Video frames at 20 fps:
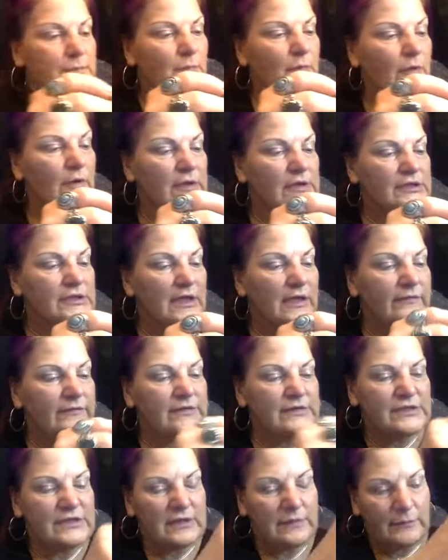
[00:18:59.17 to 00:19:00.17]
mocha
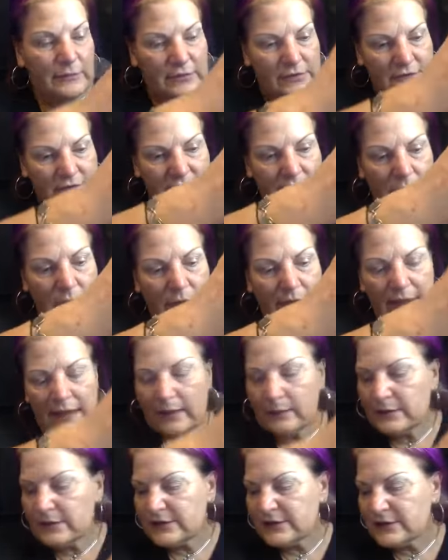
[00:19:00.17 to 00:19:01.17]
java shimmer. So what
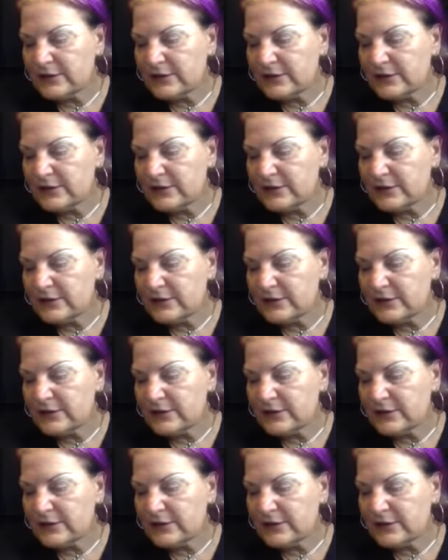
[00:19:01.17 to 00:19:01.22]
I would